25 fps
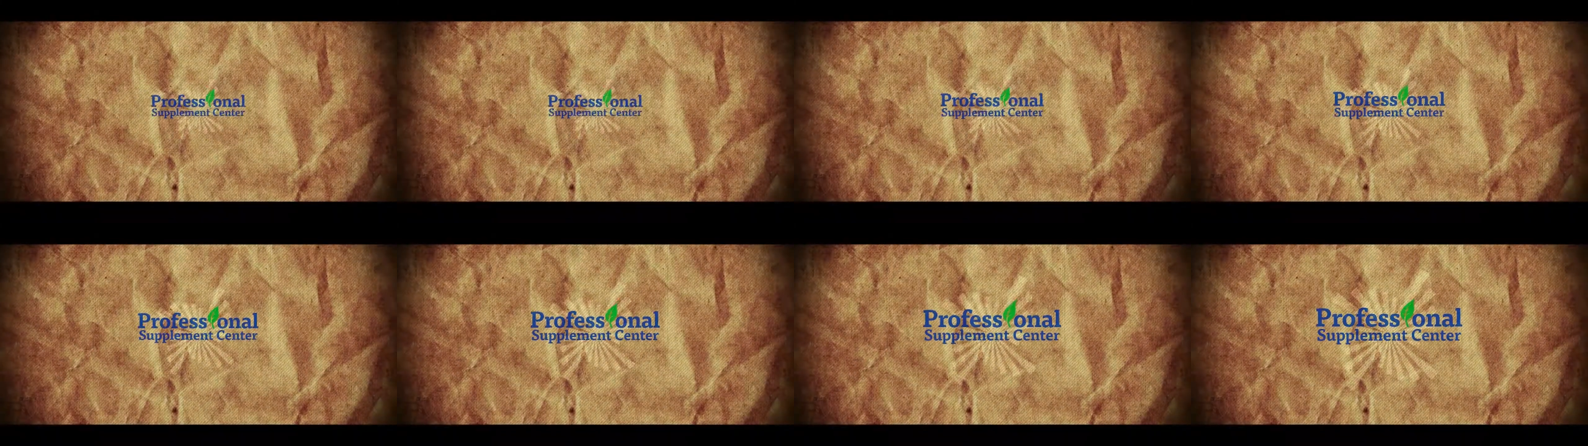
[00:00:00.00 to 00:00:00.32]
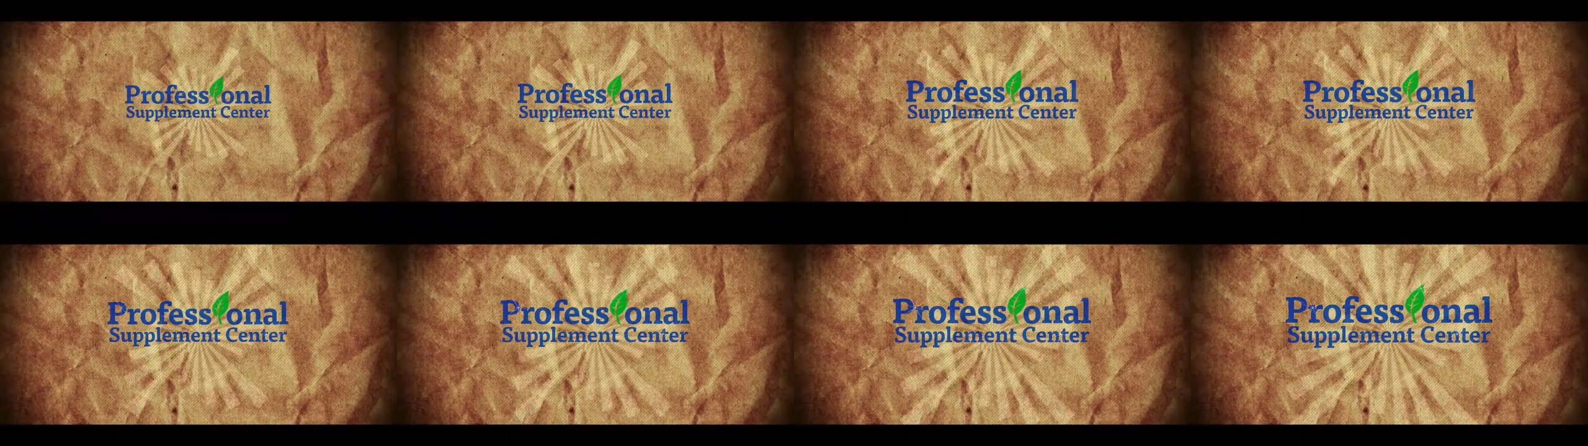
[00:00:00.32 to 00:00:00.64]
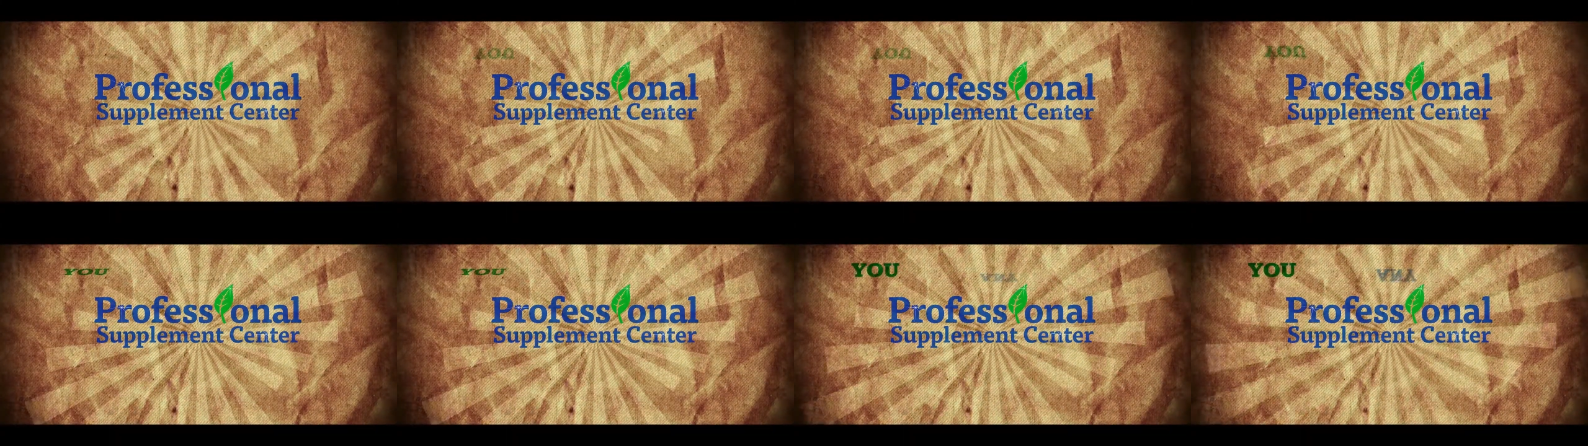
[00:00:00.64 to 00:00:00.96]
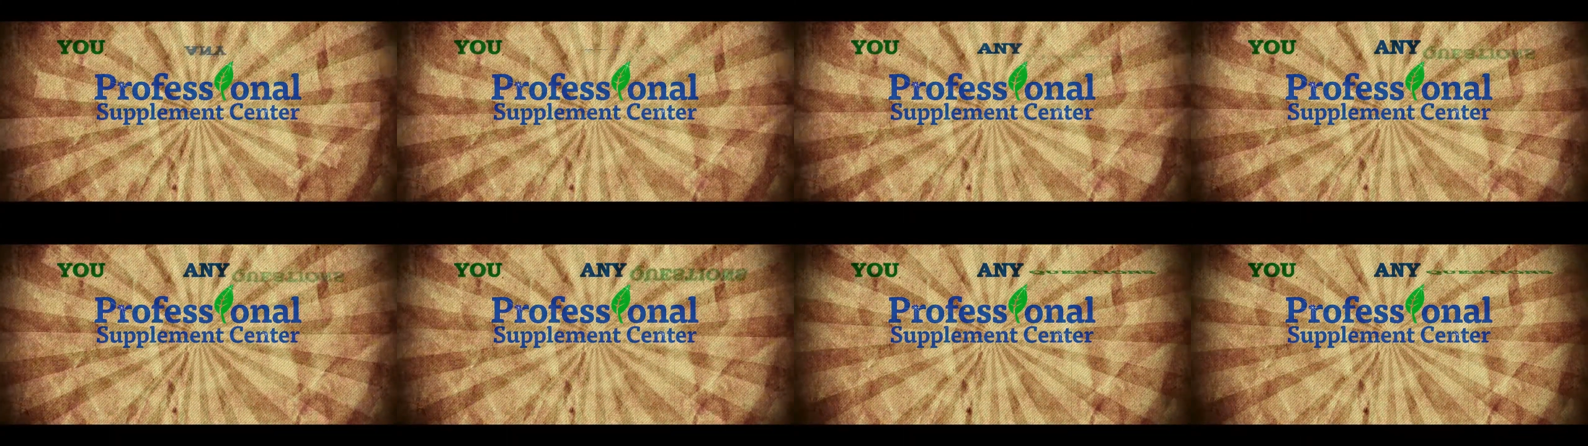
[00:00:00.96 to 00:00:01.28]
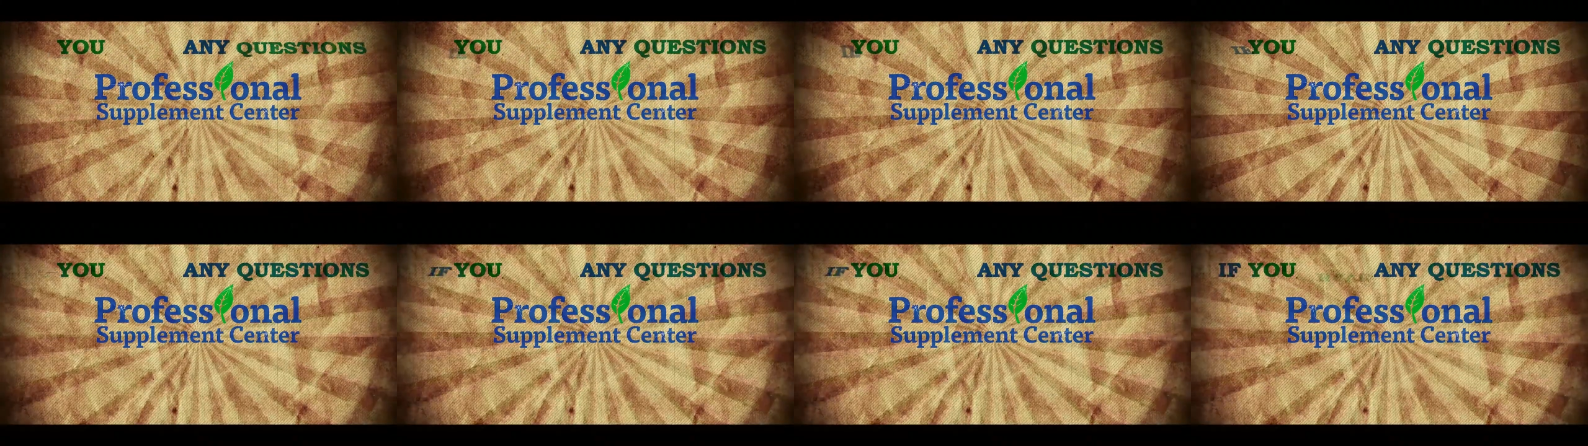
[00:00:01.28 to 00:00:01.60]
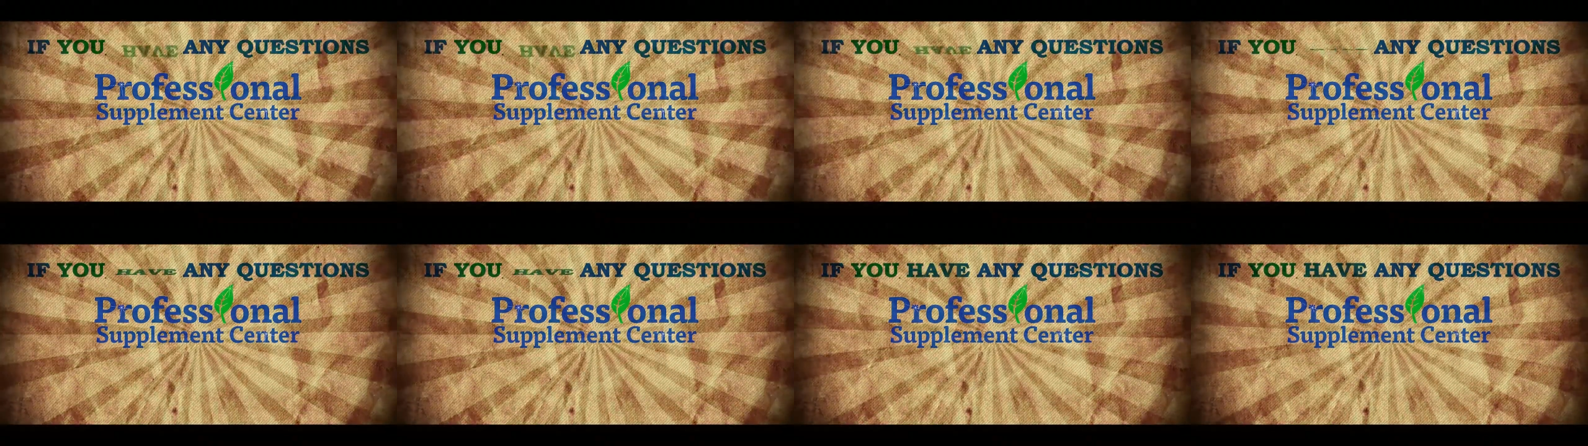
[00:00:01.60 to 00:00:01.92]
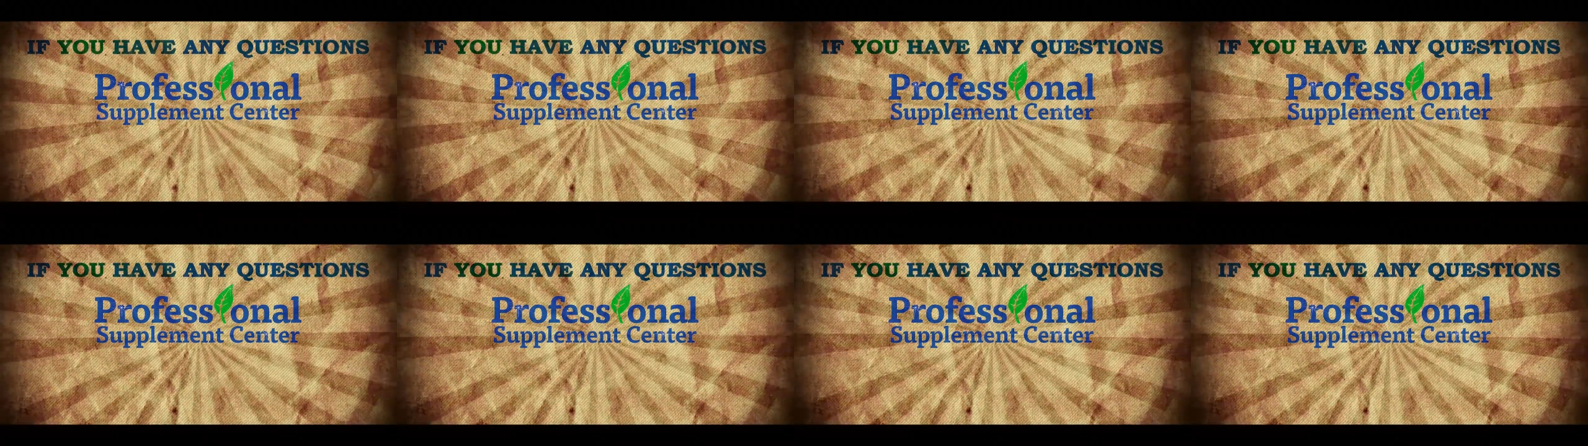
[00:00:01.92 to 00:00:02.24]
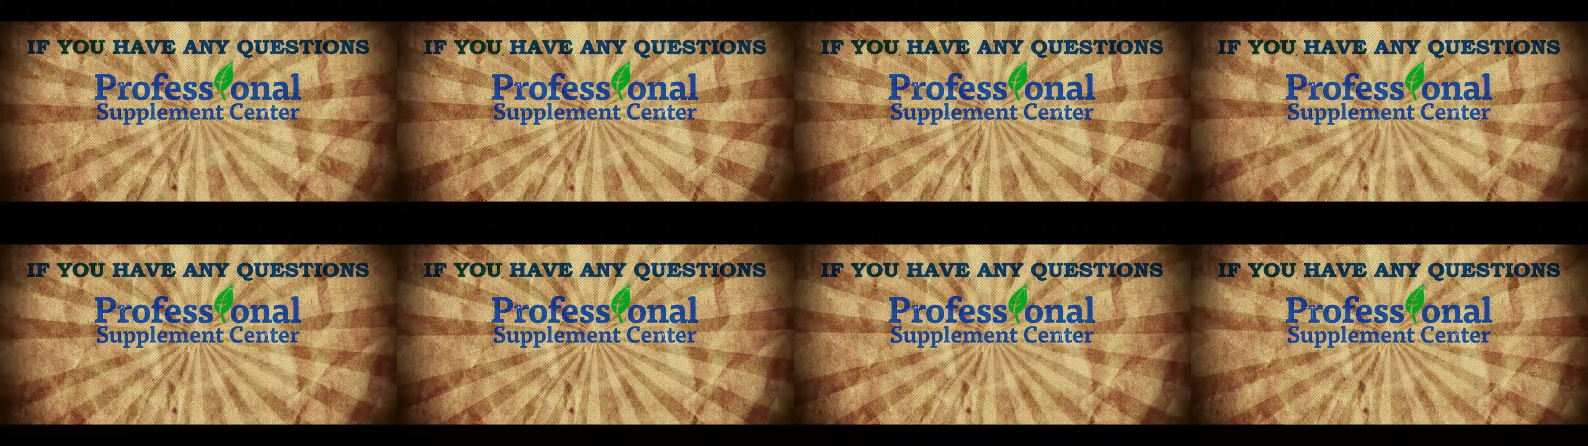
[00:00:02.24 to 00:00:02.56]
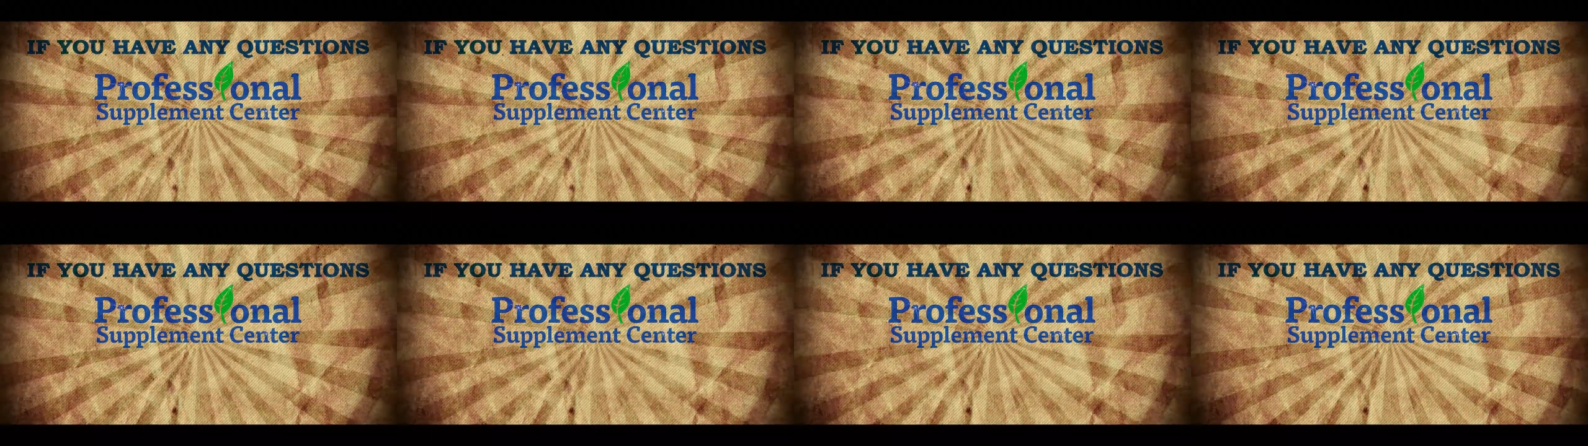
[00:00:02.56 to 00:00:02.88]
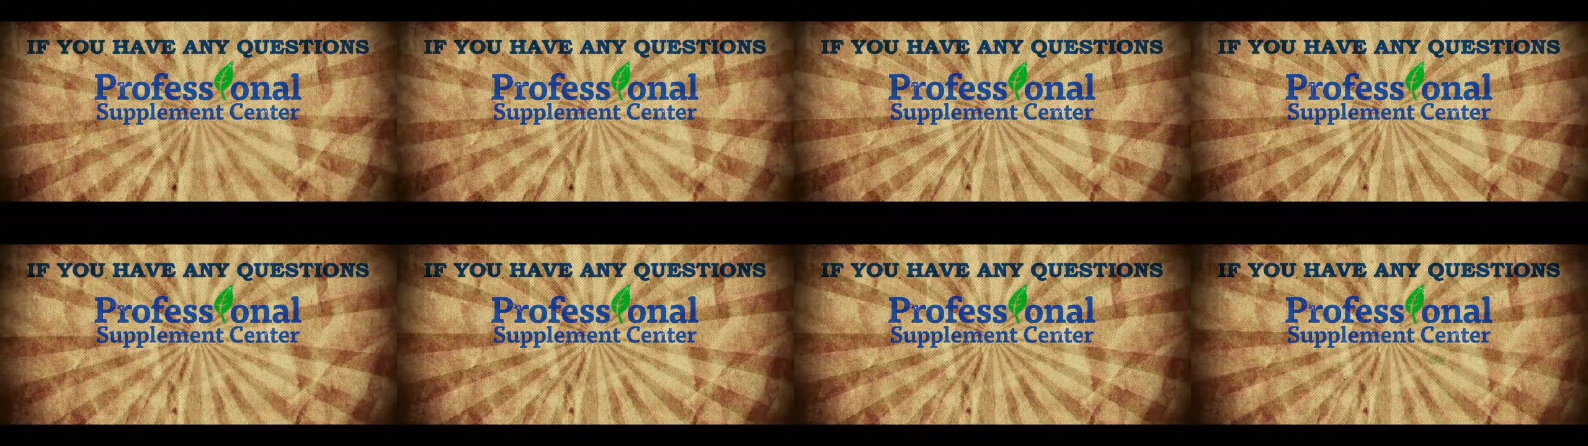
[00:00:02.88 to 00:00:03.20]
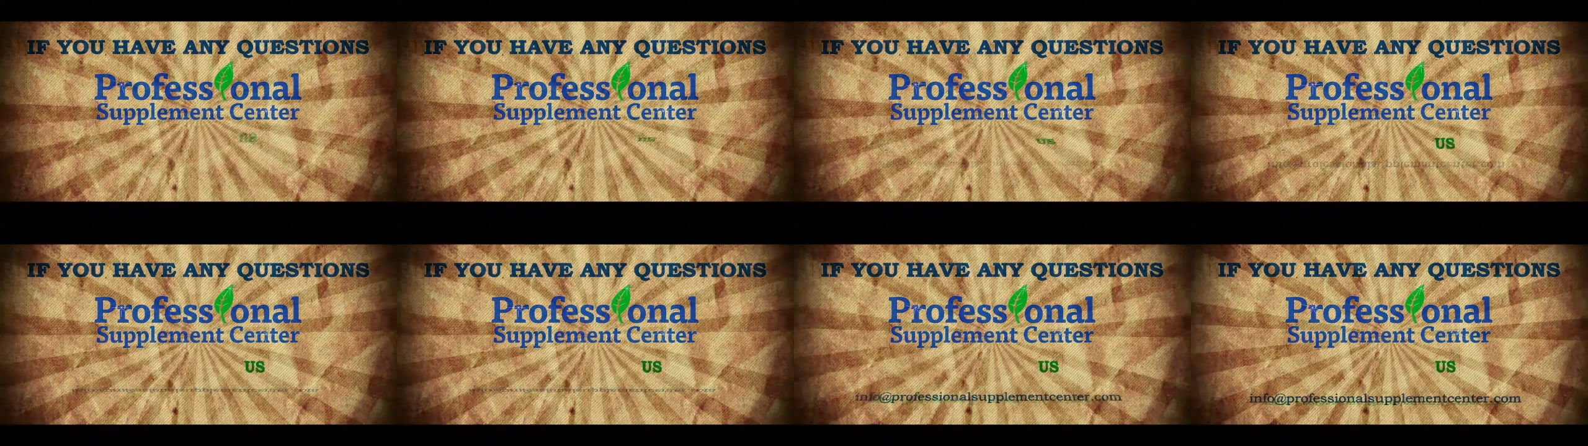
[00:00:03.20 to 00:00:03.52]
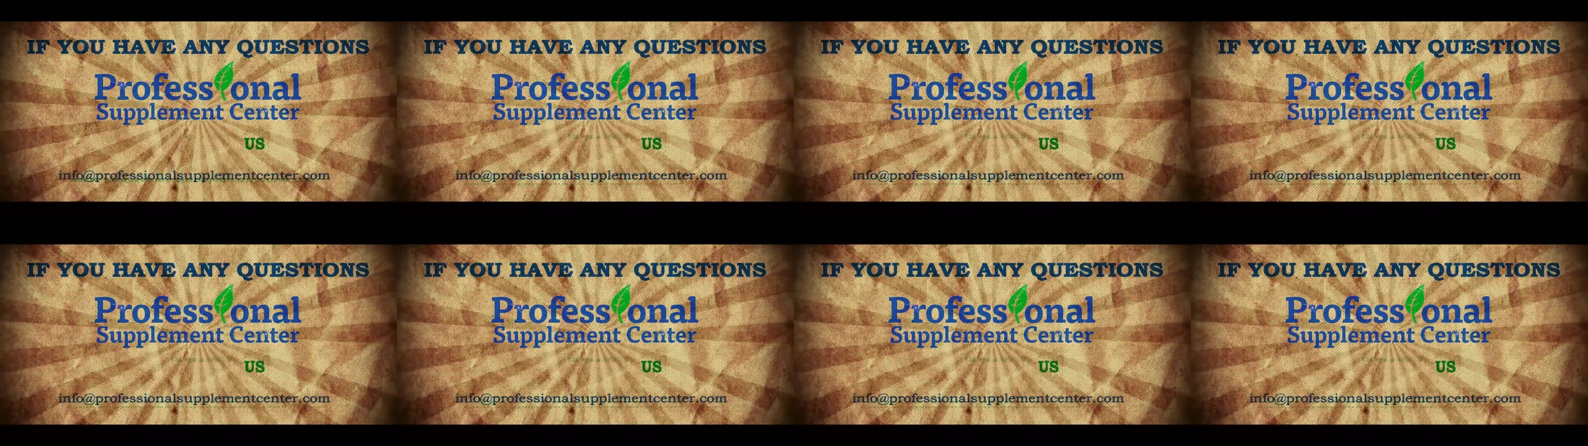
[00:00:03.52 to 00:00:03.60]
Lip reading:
No face is visible, so there are no lips to read.